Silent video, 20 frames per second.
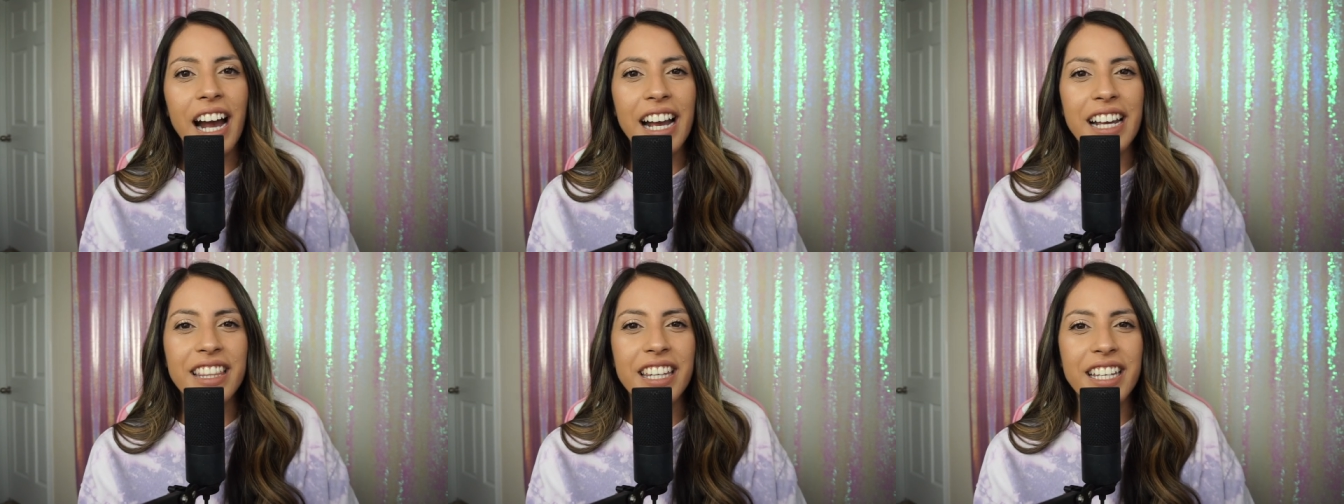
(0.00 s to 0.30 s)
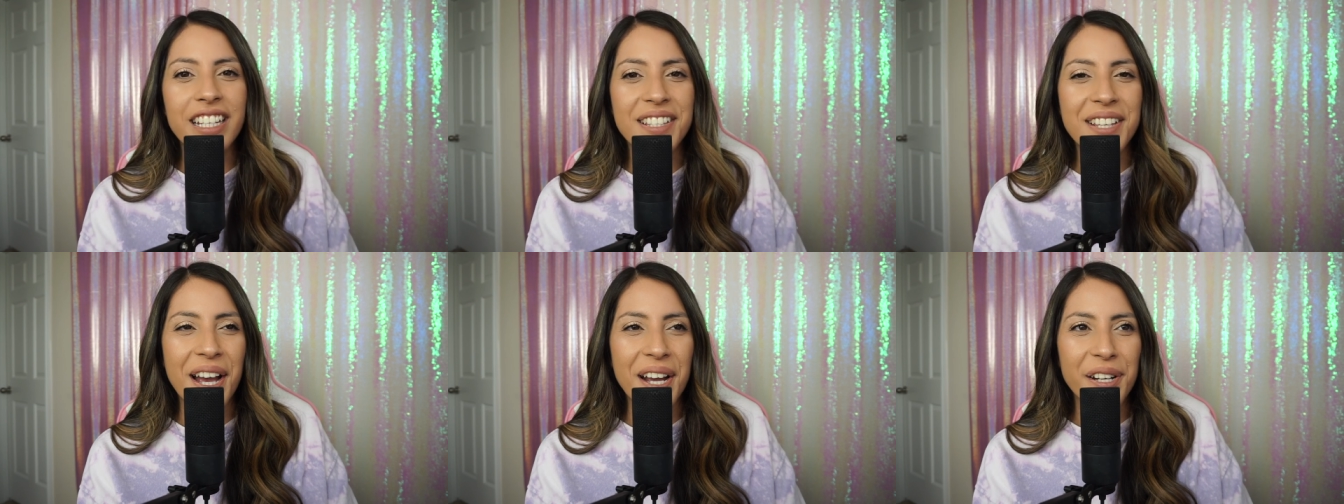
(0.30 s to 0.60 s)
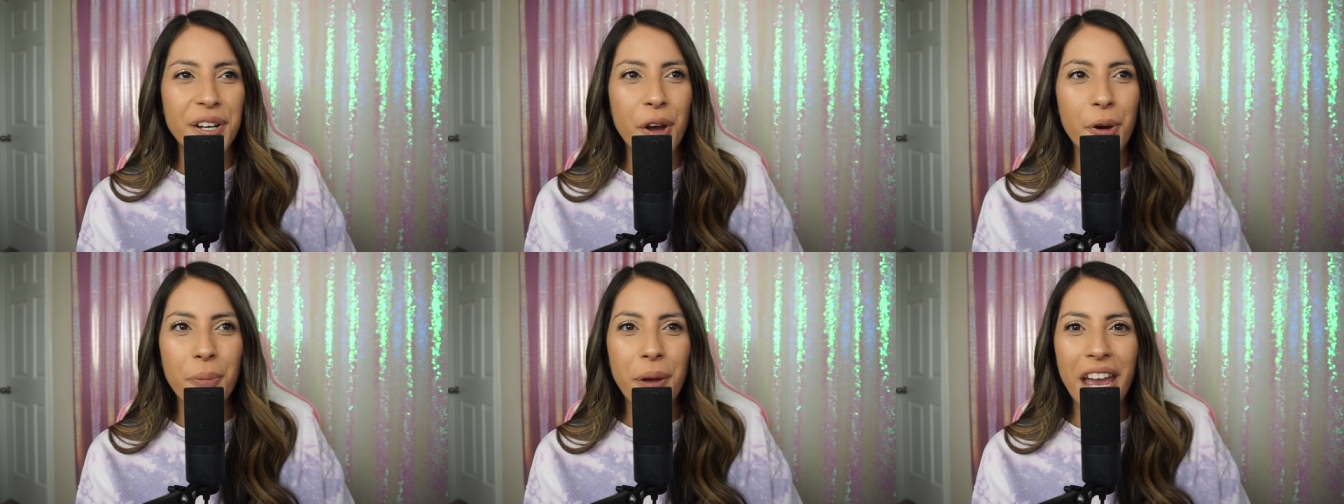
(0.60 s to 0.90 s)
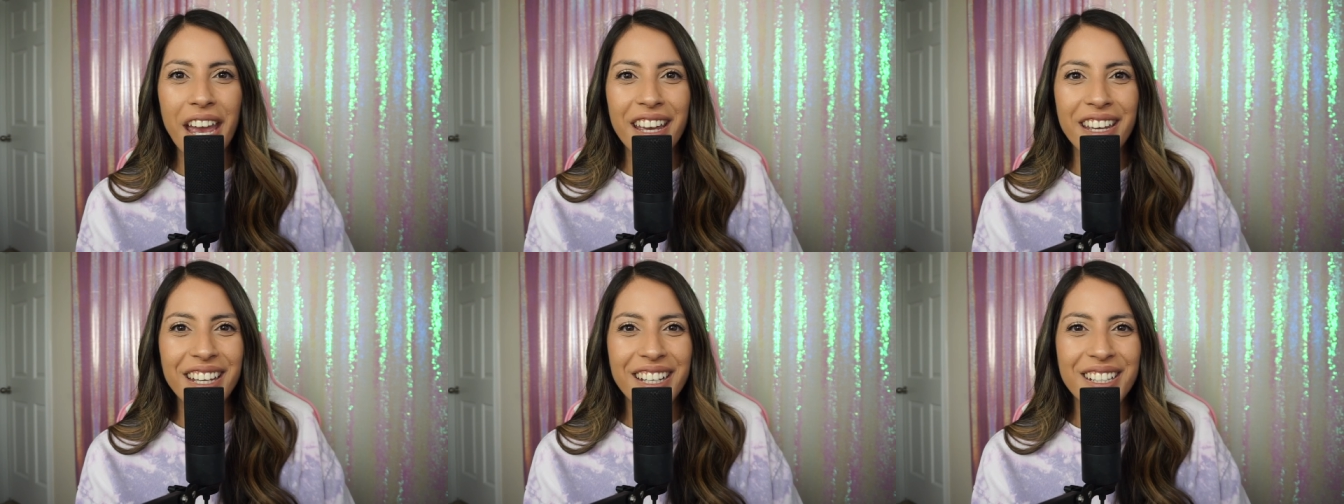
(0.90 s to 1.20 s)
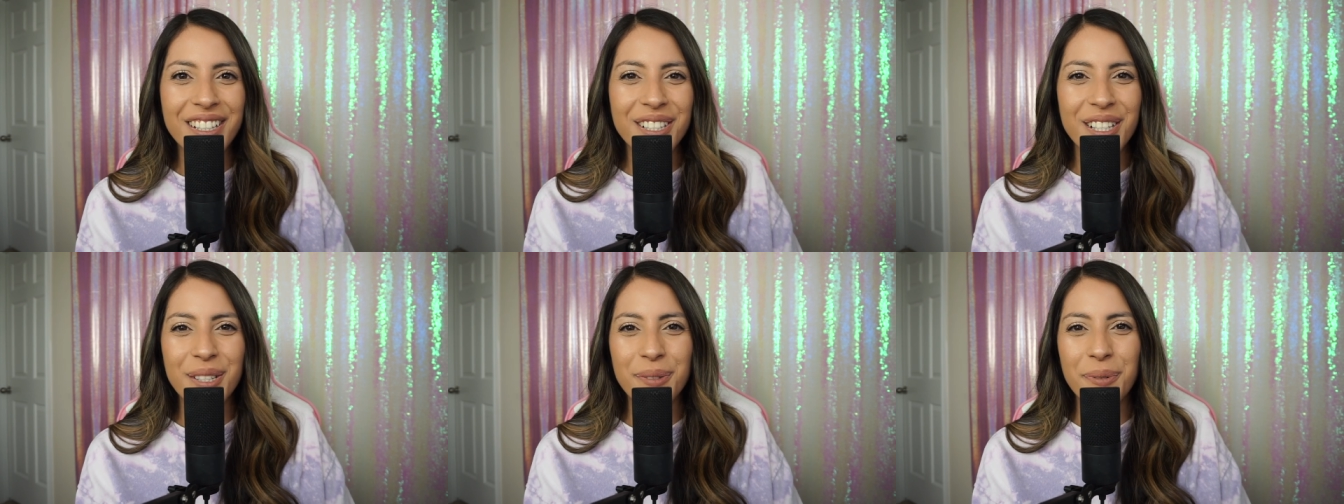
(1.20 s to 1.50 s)
I think Techno
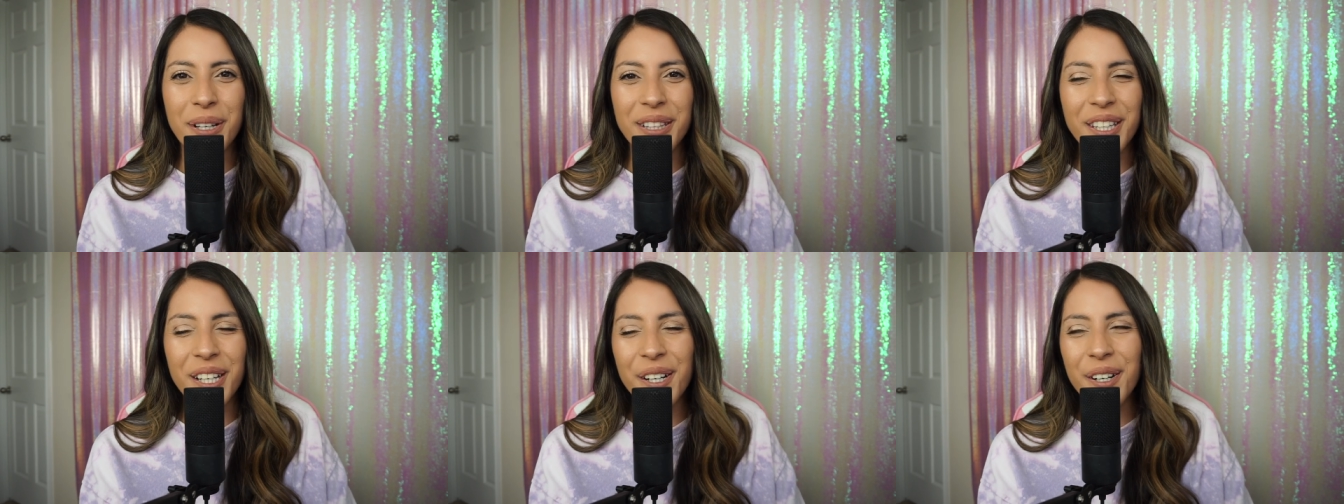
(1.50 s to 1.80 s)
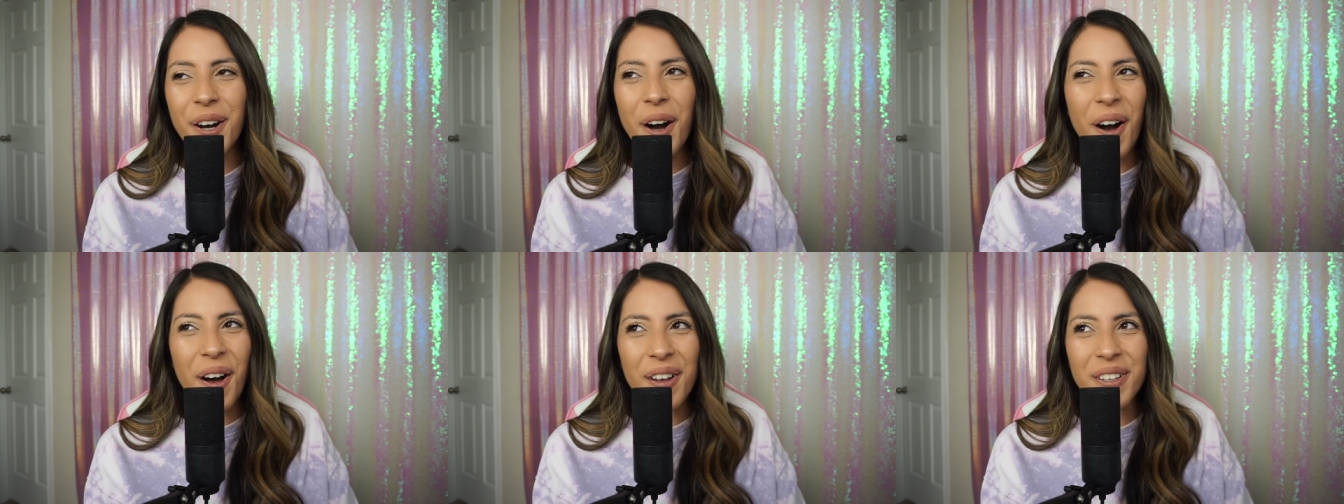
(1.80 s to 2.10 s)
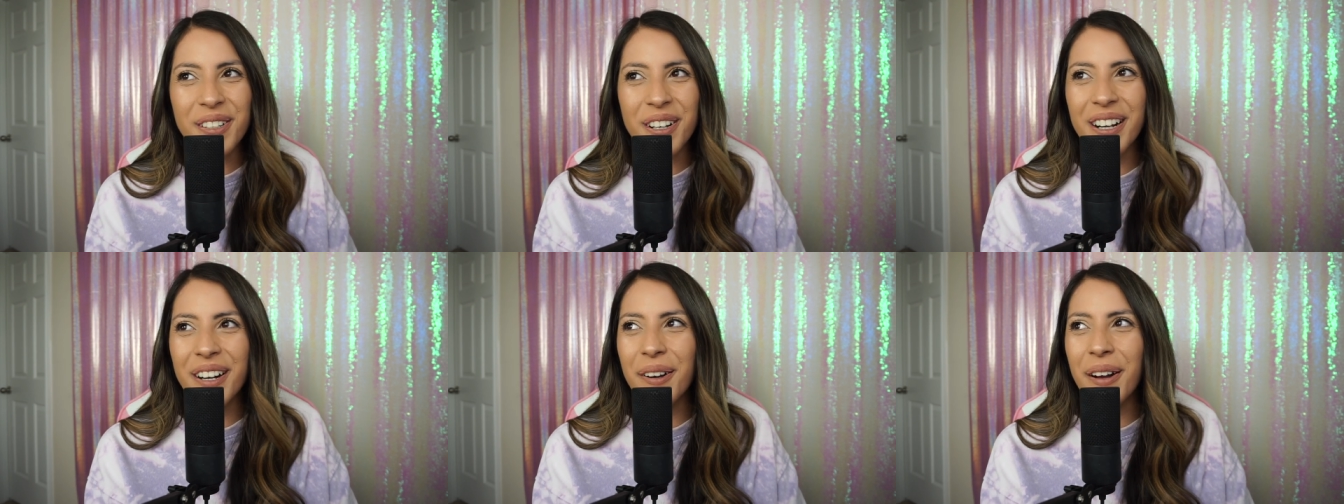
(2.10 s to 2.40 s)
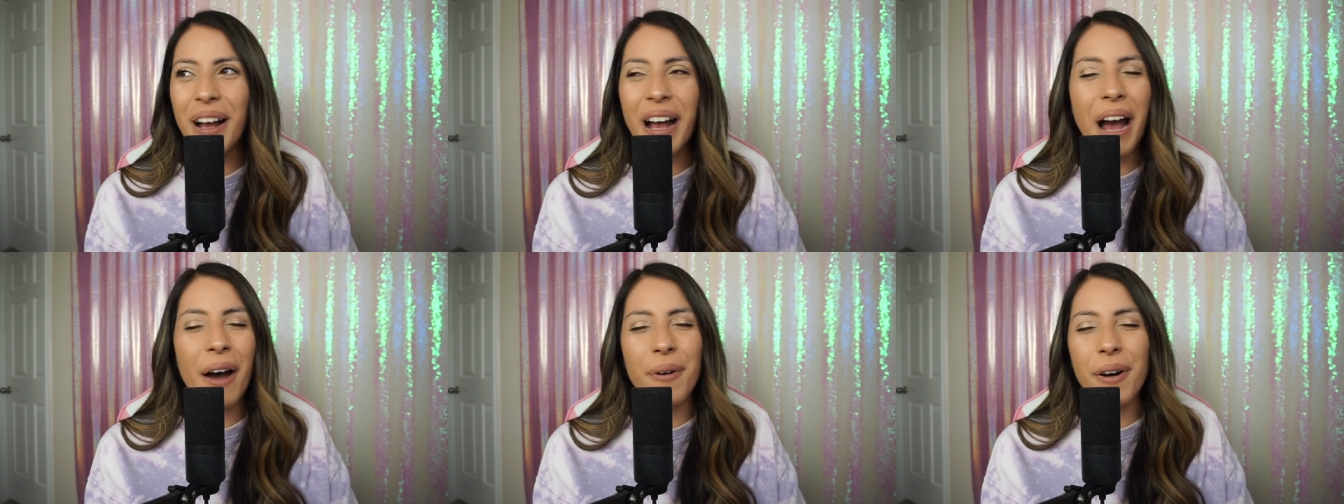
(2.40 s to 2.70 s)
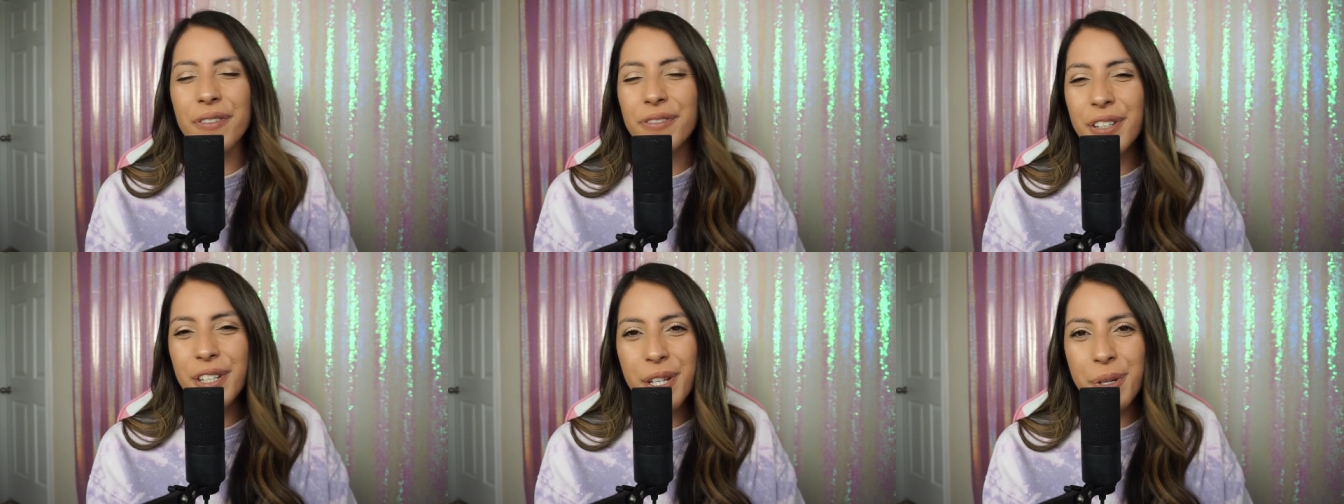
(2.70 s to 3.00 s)
Pagans is what they're called, or
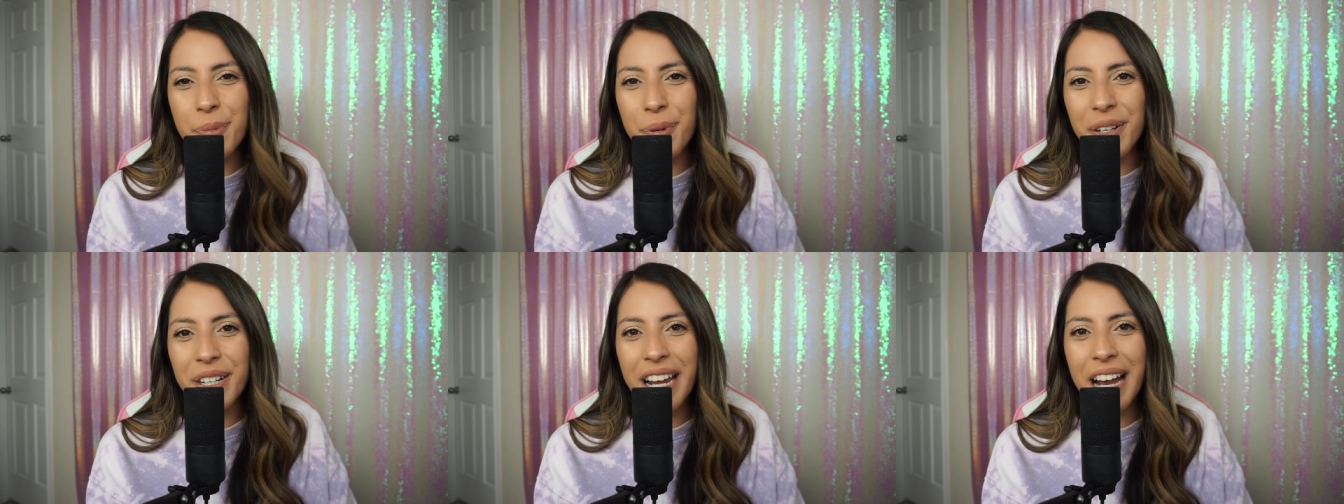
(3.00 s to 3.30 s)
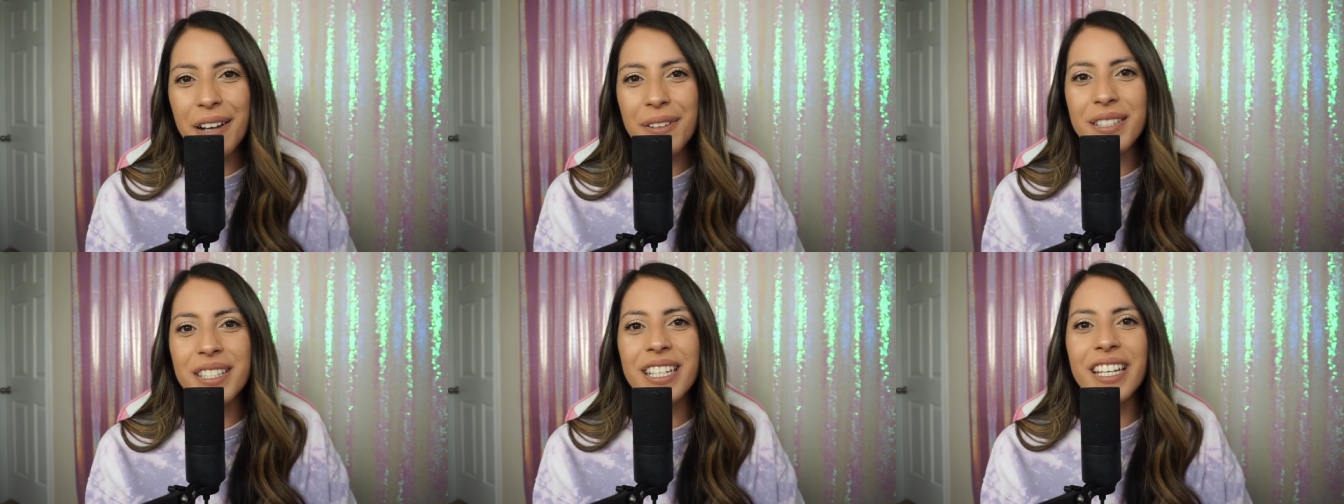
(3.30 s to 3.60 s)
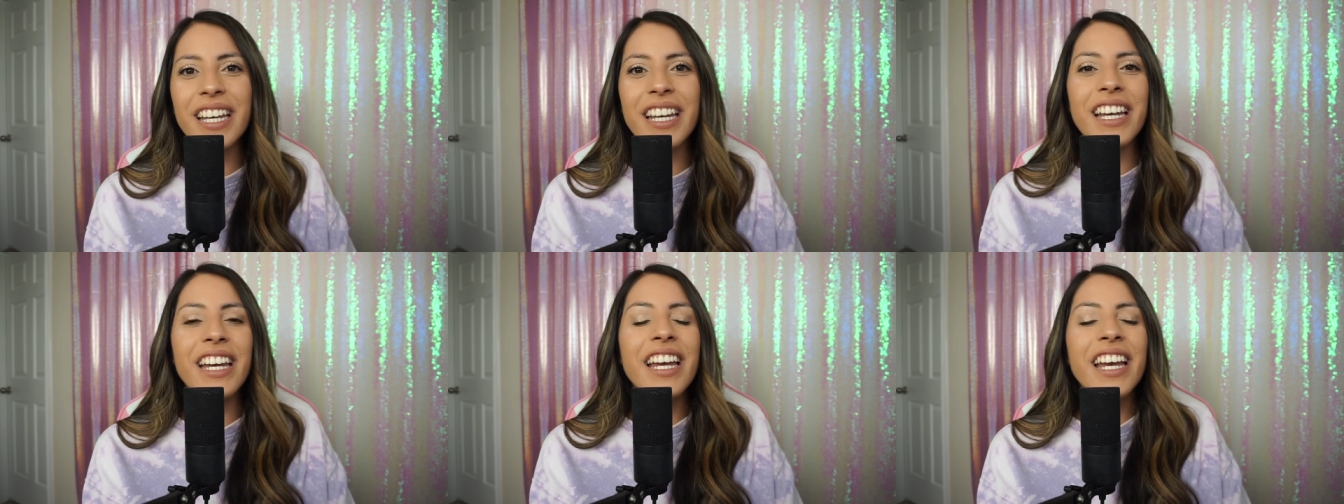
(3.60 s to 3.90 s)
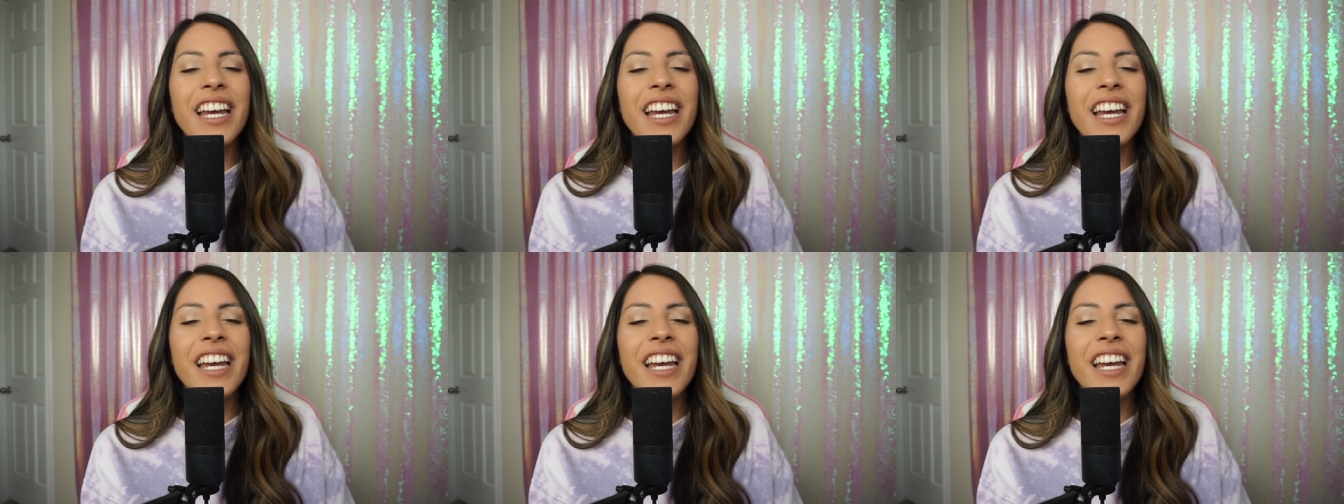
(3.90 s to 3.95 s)
however you pronounce it.